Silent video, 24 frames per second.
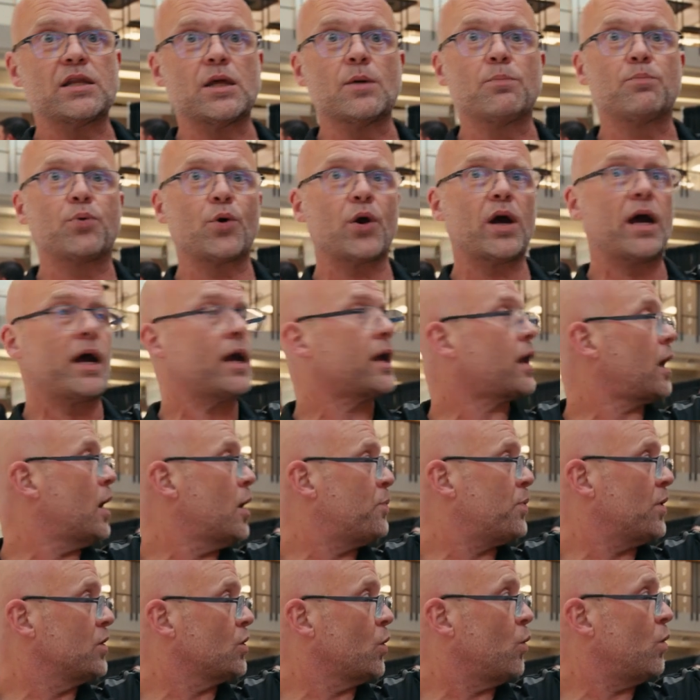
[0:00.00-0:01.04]
the brick
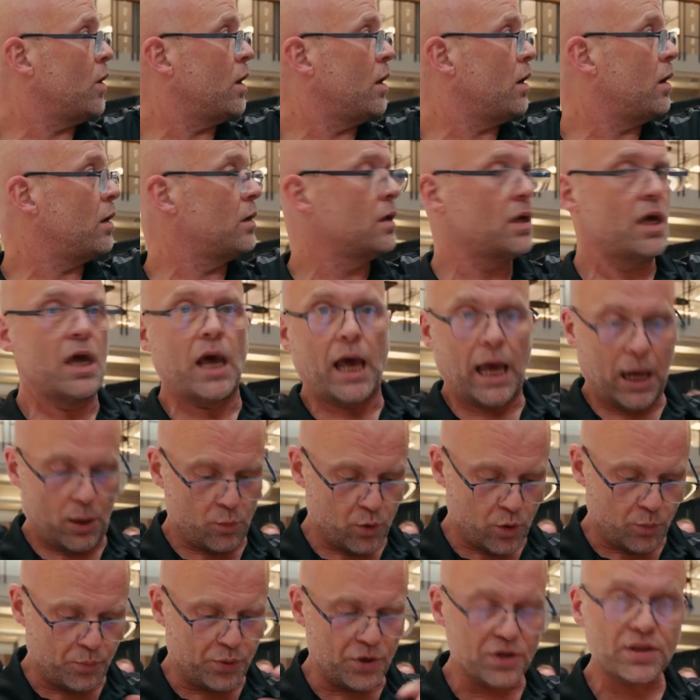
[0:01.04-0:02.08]
up on the wall,
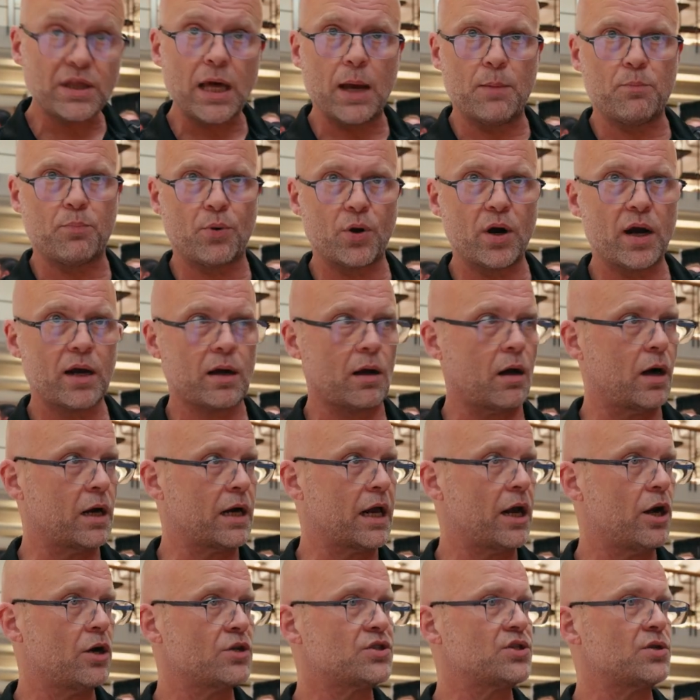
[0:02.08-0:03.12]
and we'll put that brick
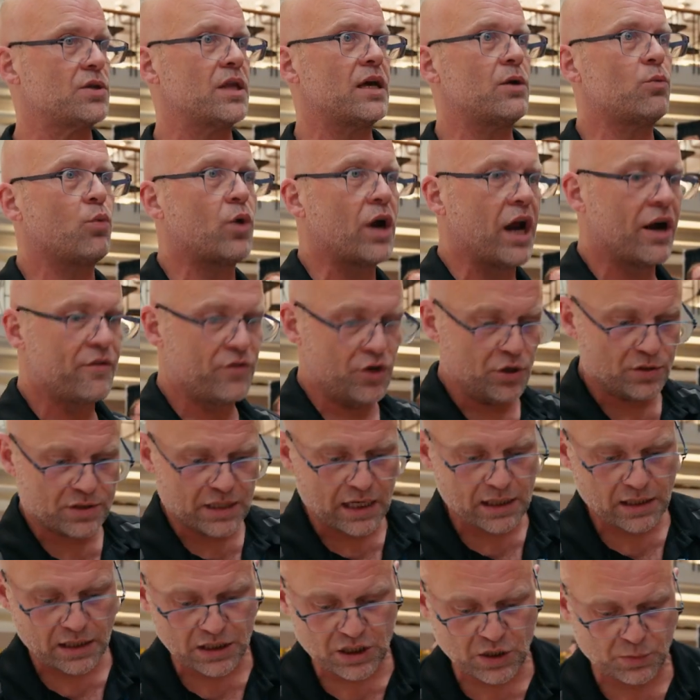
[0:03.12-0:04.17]
on here so that whenever you
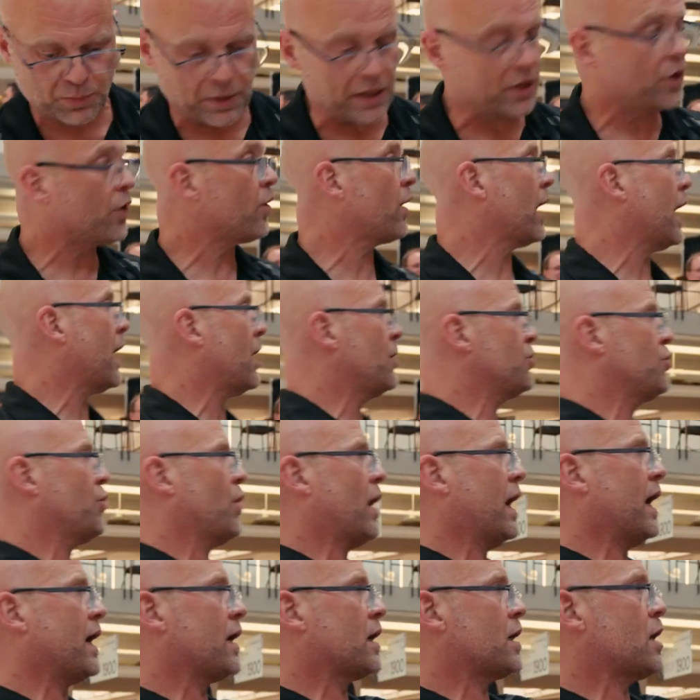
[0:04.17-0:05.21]
take the speaker out and
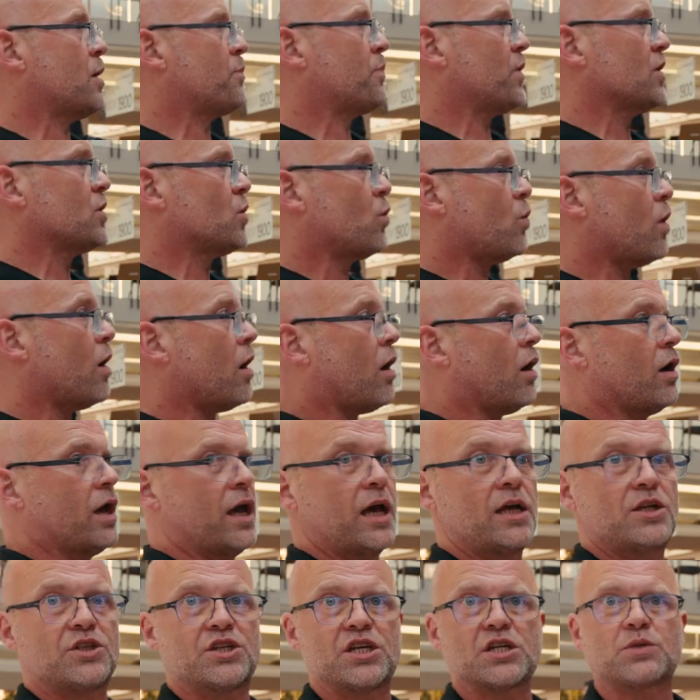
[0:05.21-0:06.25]
you hang it up on the wall,
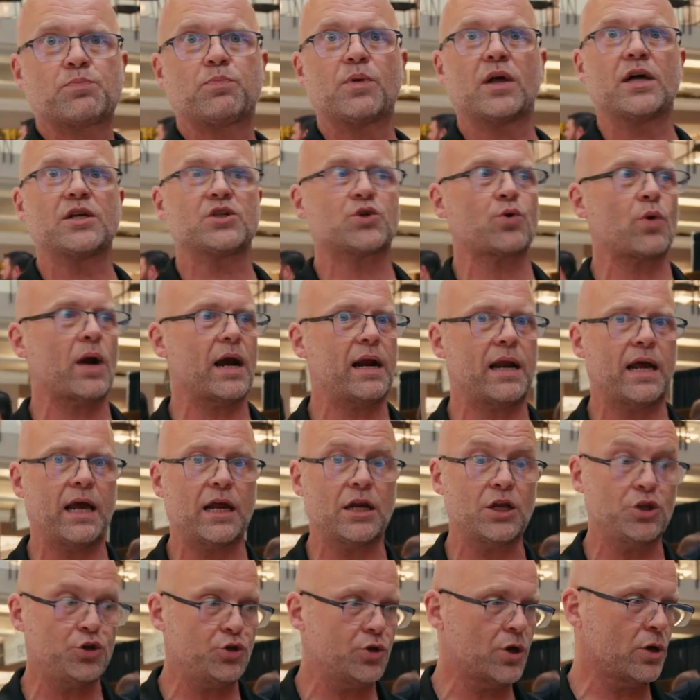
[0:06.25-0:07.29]
it just blends right
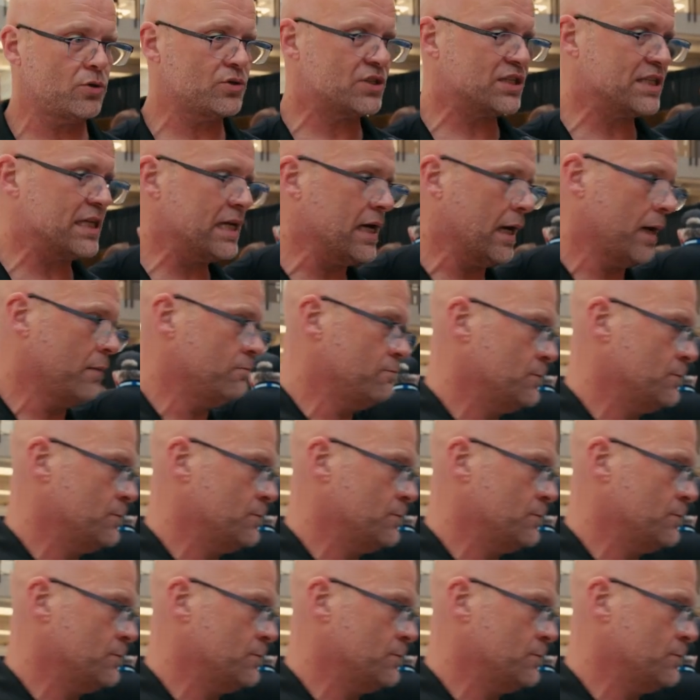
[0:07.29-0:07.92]
in and you don't see it.